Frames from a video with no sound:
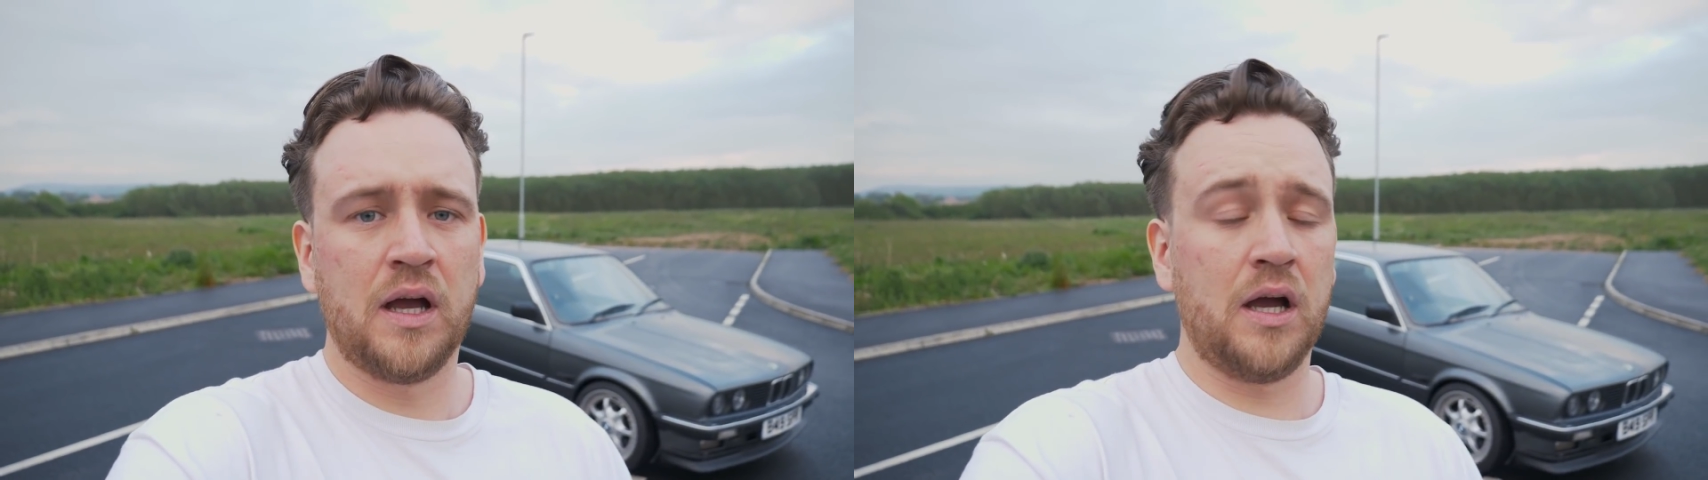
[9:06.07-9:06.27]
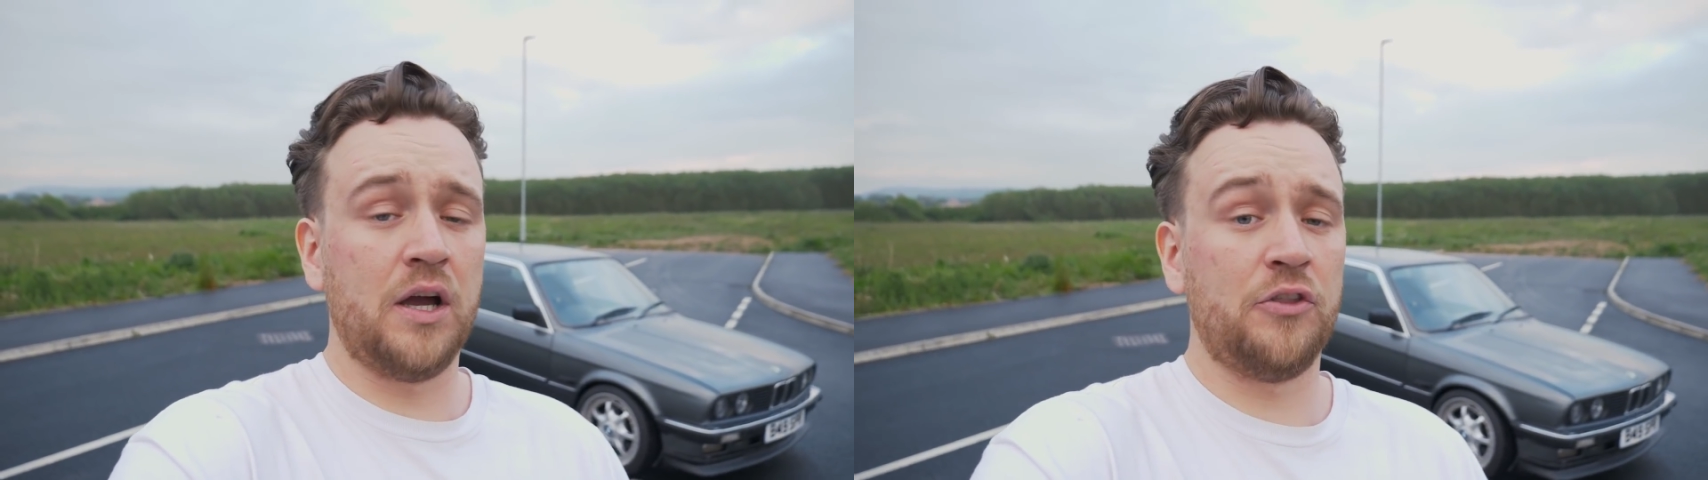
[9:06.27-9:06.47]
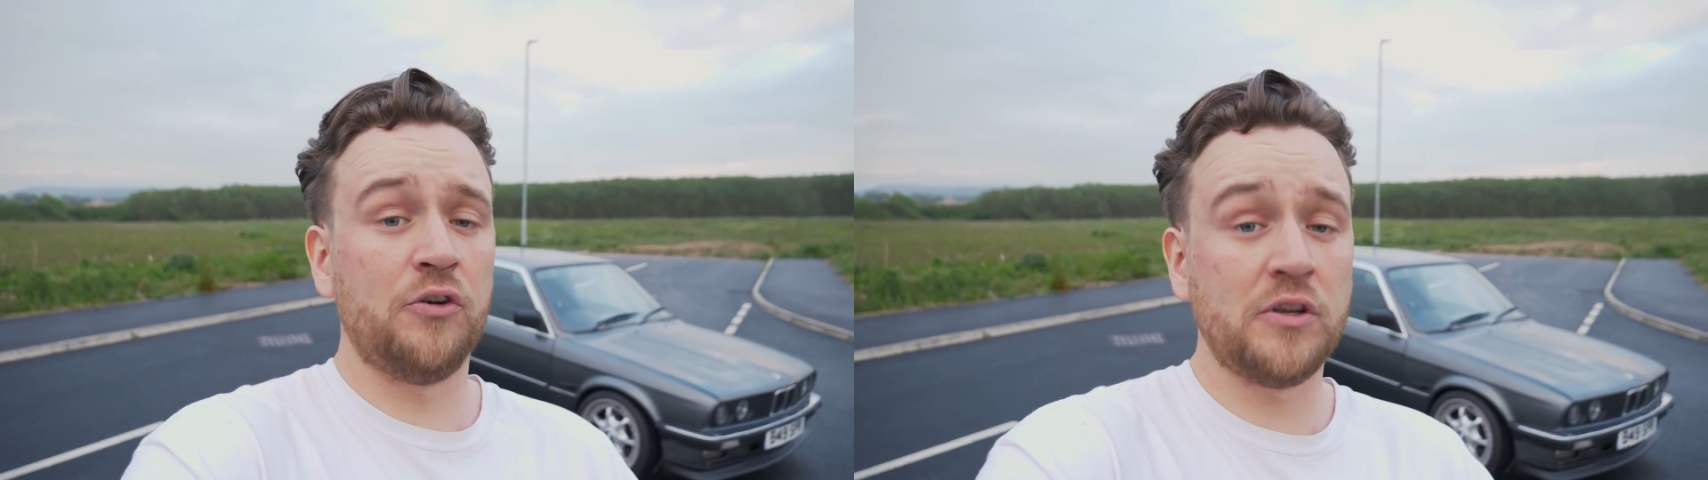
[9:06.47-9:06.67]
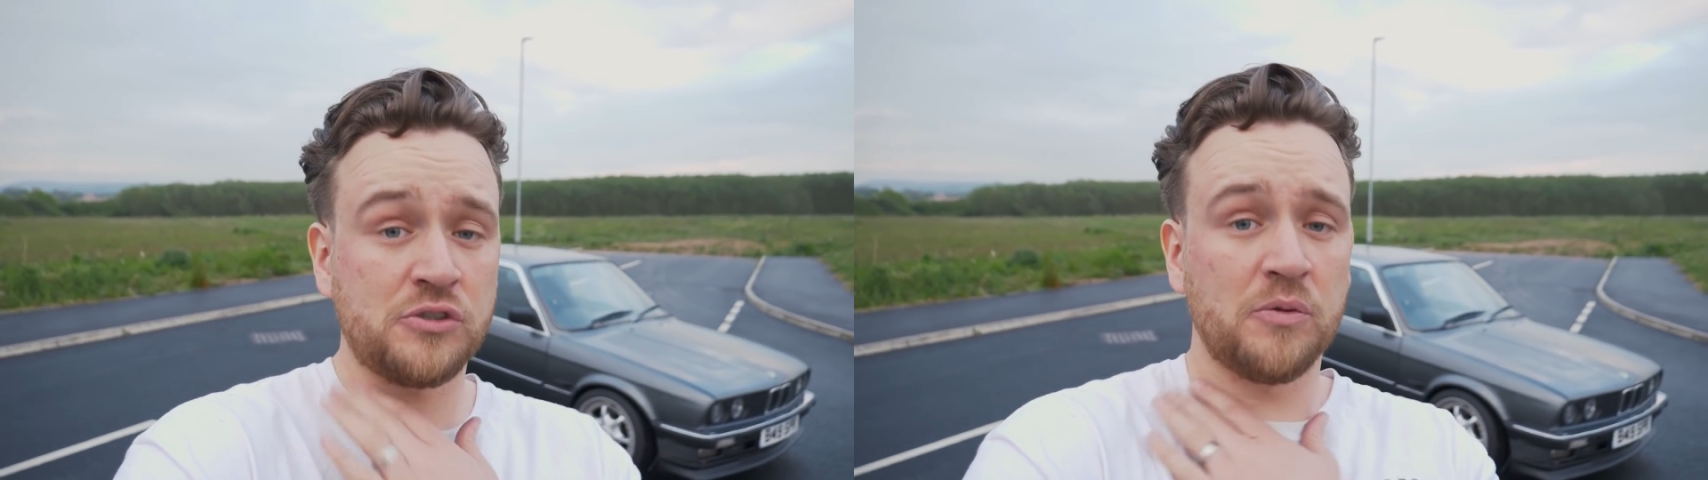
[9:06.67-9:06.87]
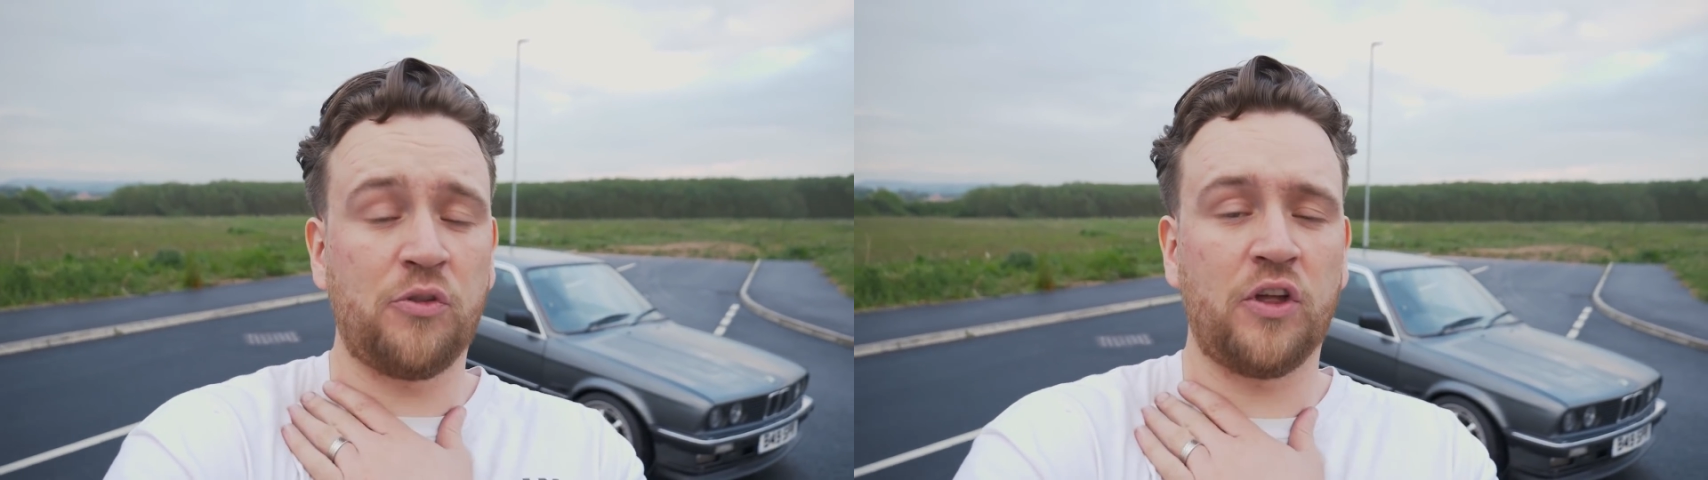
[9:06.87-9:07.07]
There is
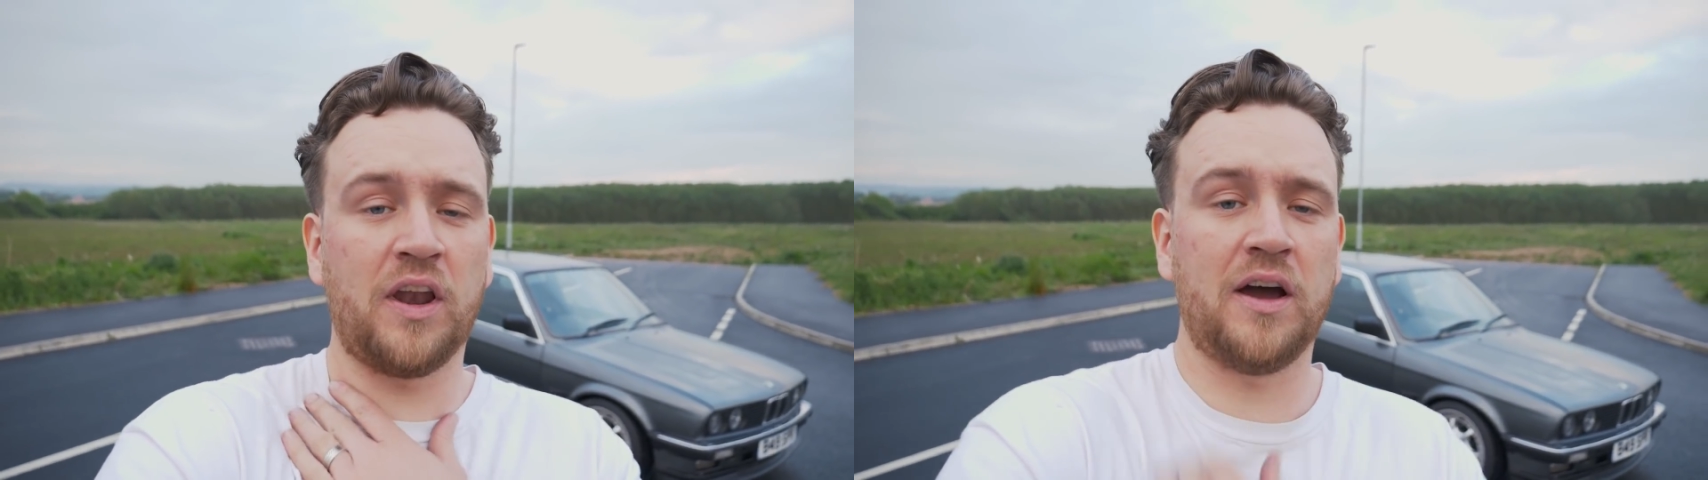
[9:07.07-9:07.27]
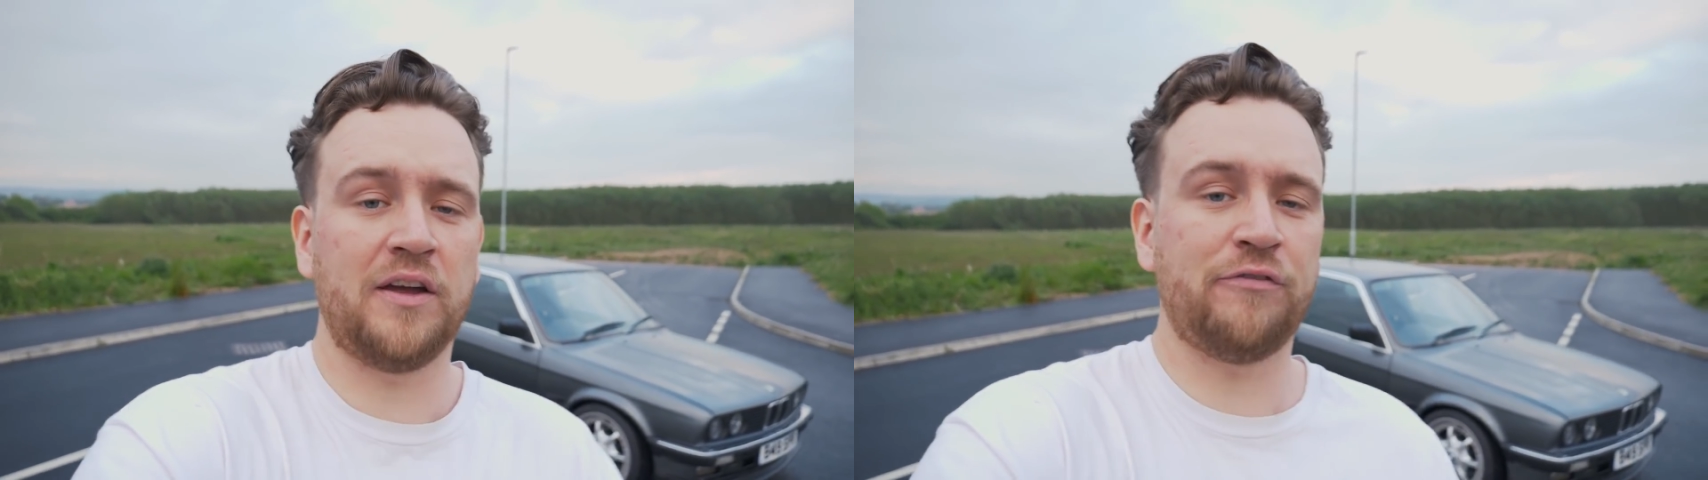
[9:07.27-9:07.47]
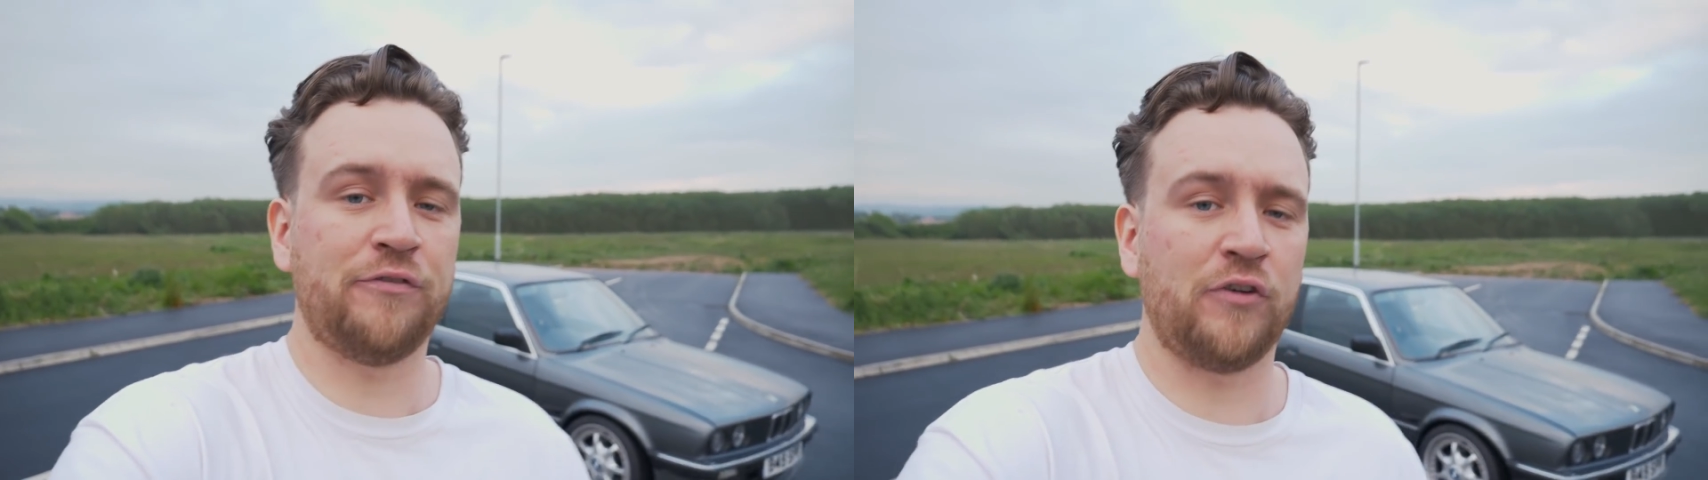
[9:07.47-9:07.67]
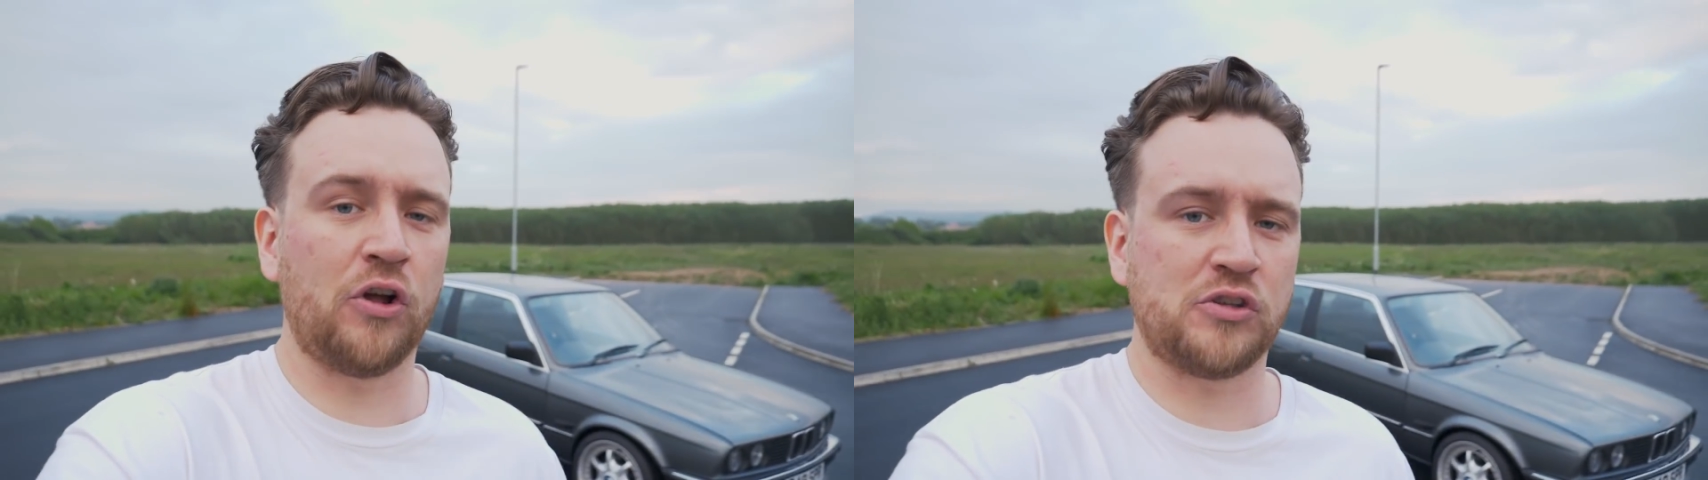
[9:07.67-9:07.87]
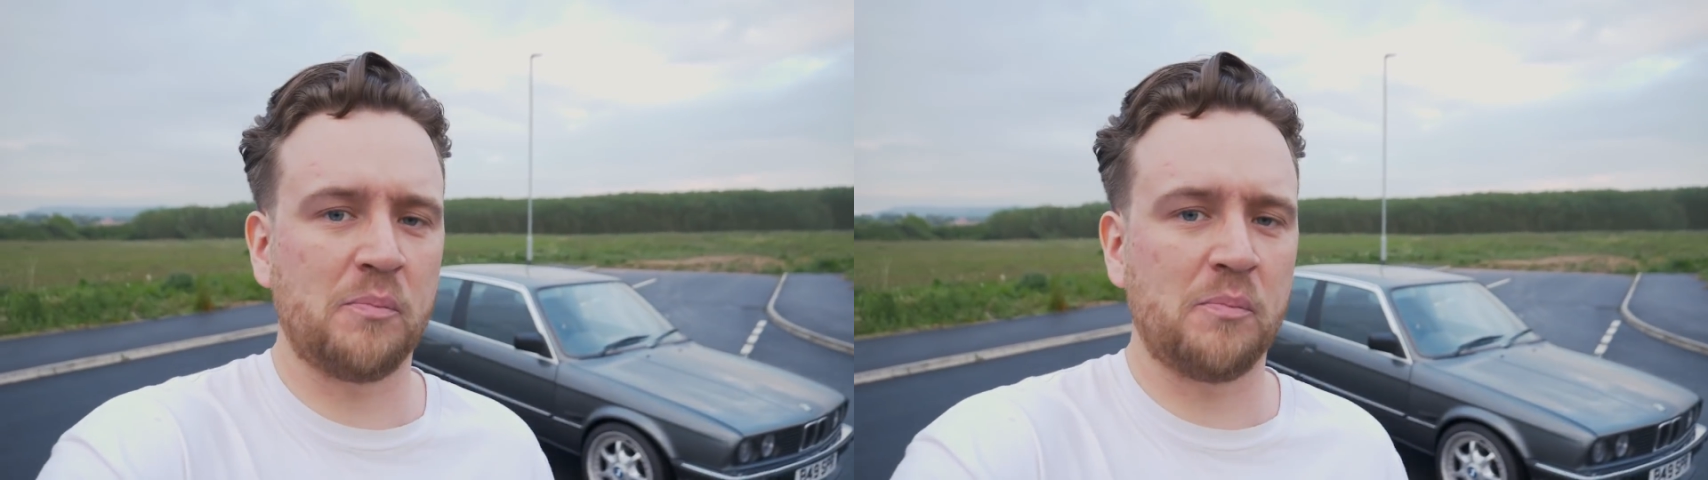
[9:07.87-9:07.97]
something I forgot